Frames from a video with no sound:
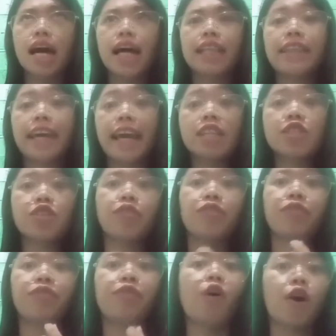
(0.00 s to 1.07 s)
At the age of
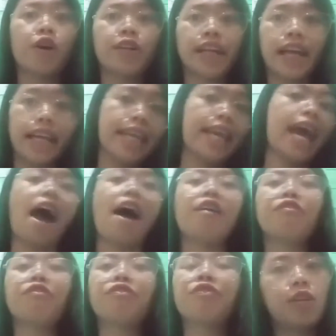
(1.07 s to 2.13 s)
4 and a half,